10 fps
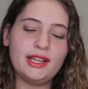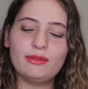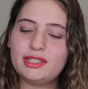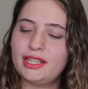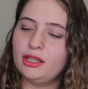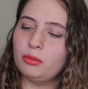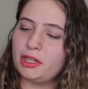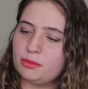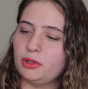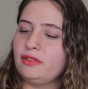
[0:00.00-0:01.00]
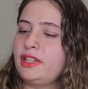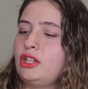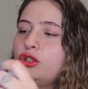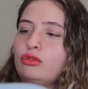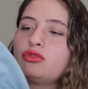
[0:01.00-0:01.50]
down teal, but it's more of like
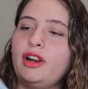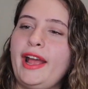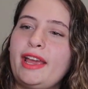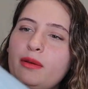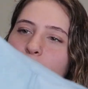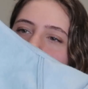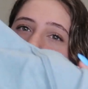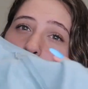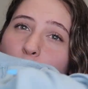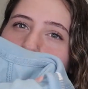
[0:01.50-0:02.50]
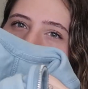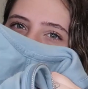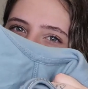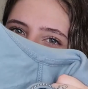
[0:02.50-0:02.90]
a gray blue